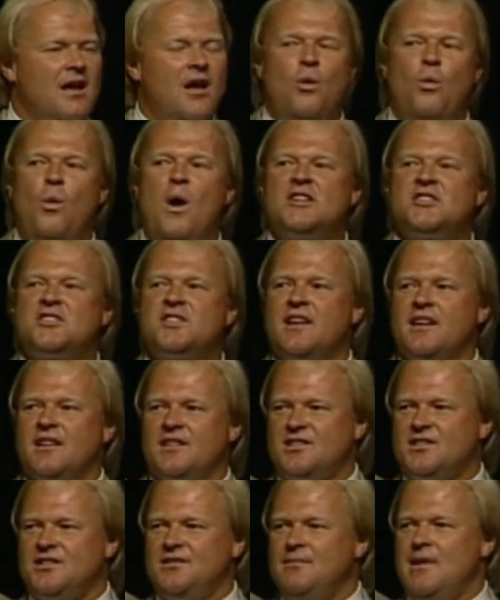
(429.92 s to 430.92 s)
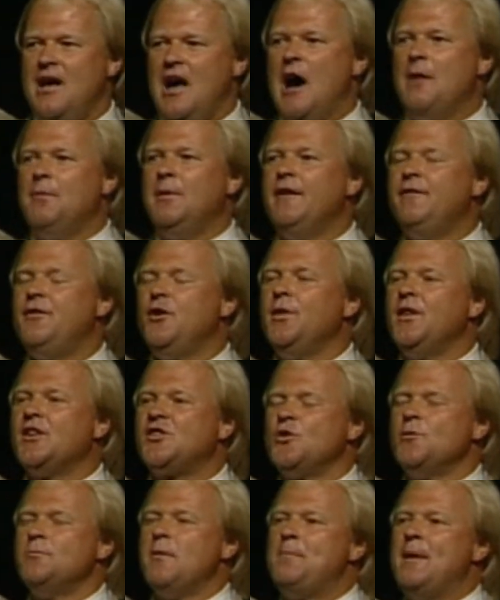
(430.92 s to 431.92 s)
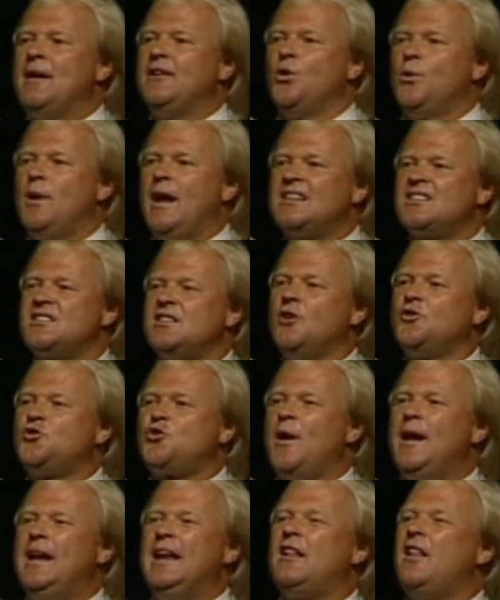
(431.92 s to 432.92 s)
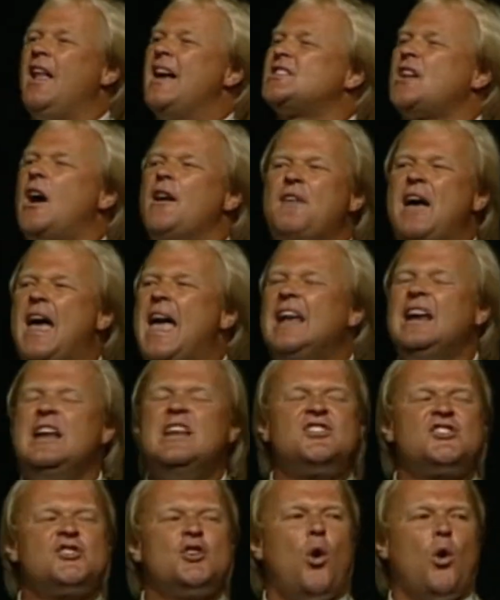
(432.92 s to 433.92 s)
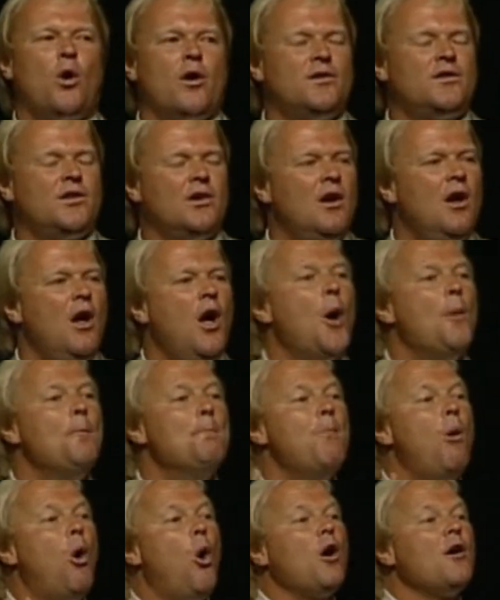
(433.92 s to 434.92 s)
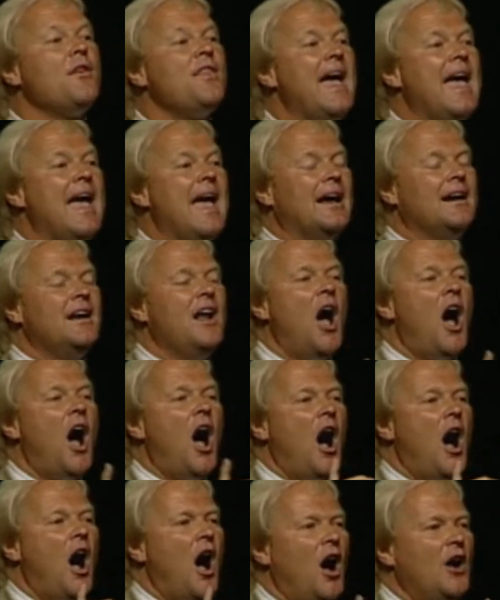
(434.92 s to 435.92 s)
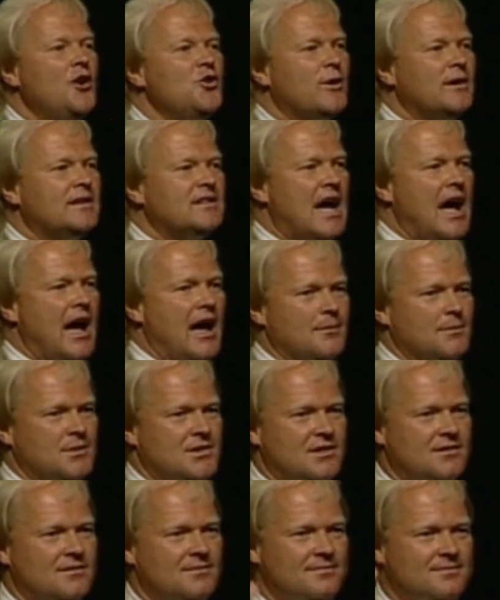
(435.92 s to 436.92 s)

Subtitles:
Watch this. How many of you in this room have been to an Excel training class of any sort more than 100 times?